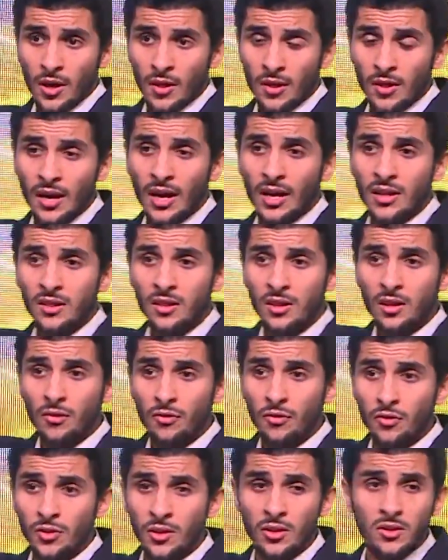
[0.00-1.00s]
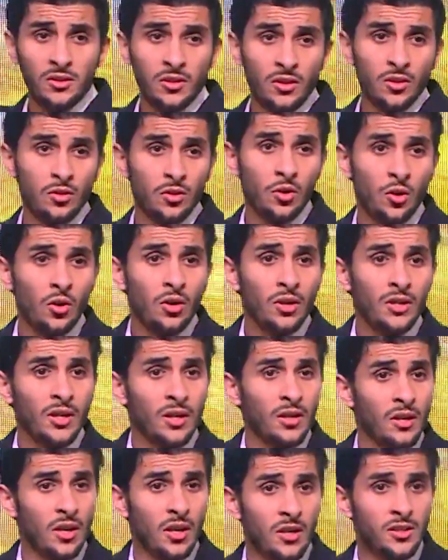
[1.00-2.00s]
That difference is called
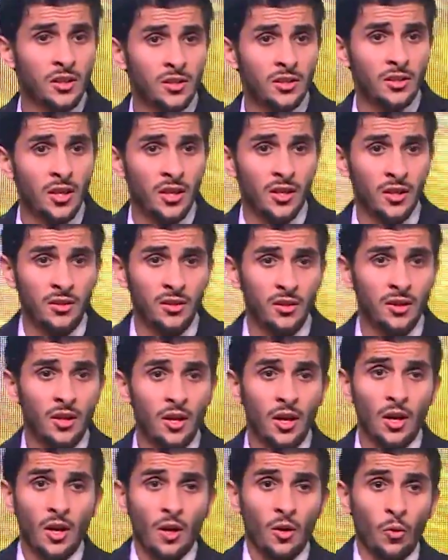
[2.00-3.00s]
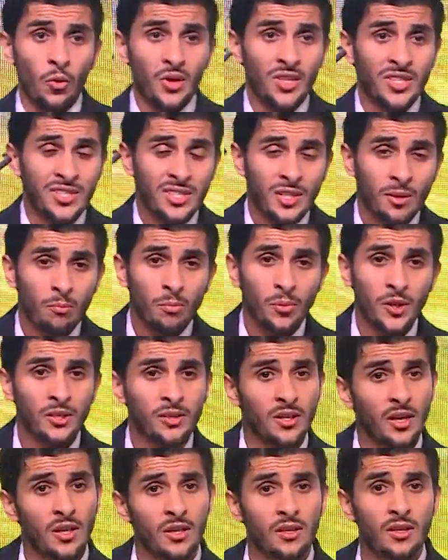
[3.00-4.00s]
an error rate. We simply
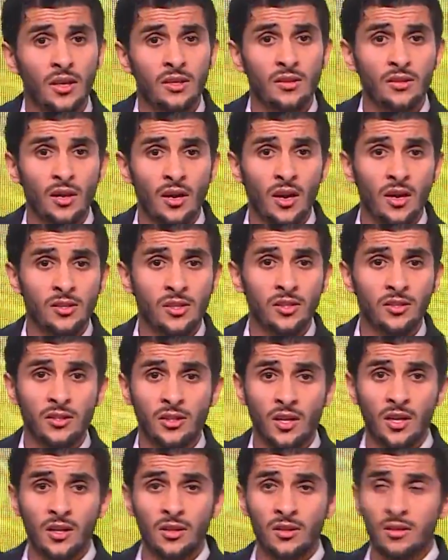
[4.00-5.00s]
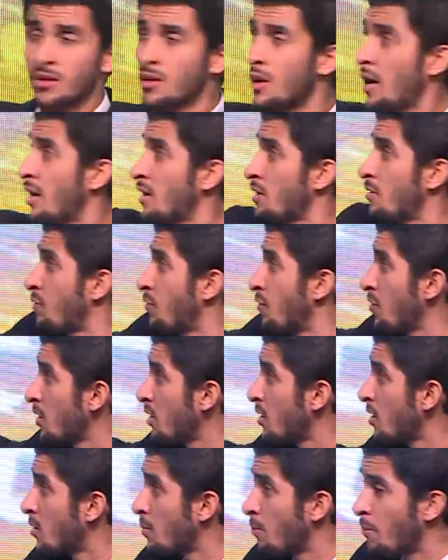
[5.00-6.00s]
take that error rate and feed
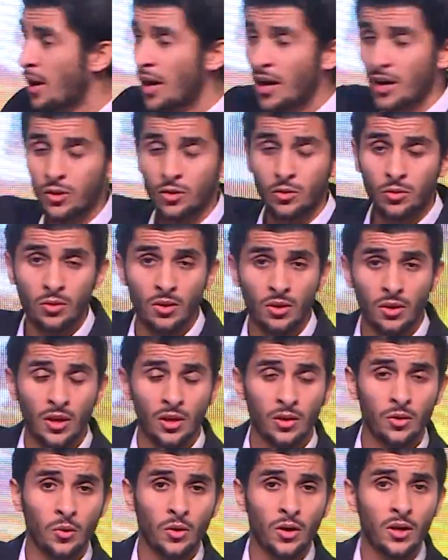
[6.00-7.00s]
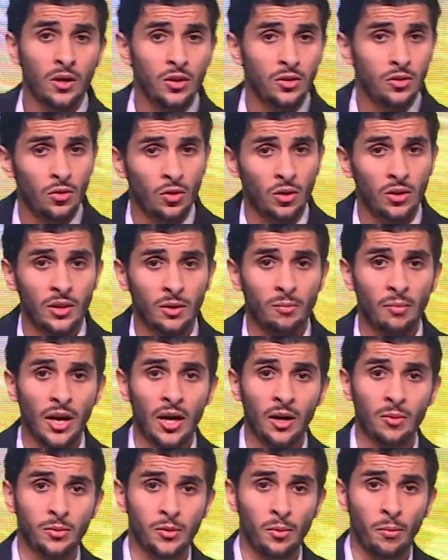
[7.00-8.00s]
it back to the network. It's called a
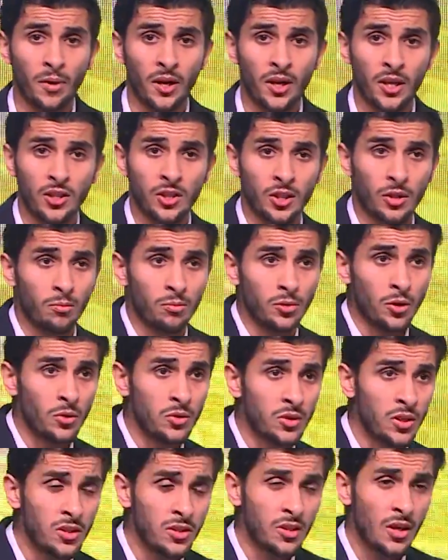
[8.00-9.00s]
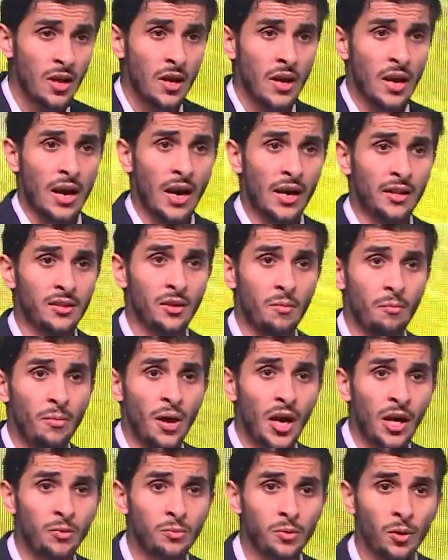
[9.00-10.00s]
backpropagation process. And in
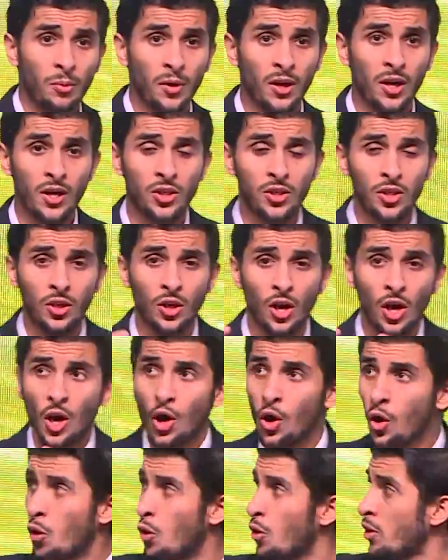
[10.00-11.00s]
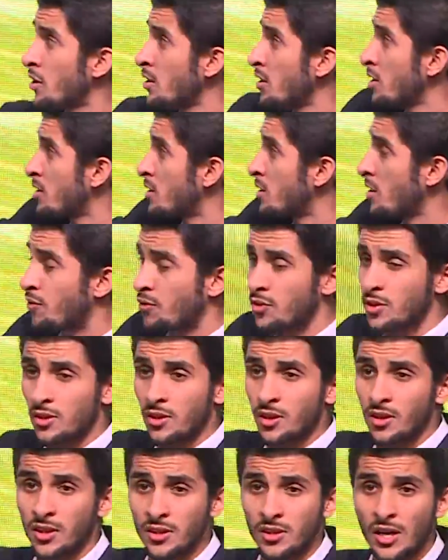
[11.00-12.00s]
backpropagation, all these different
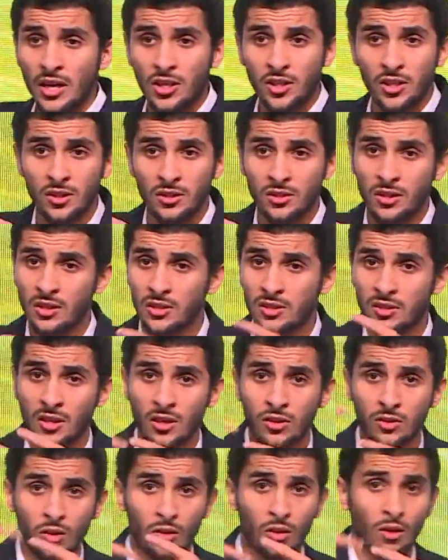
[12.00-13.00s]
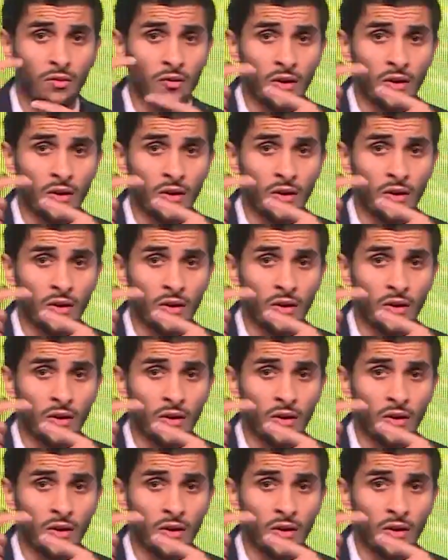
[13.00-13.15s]
interactions that started off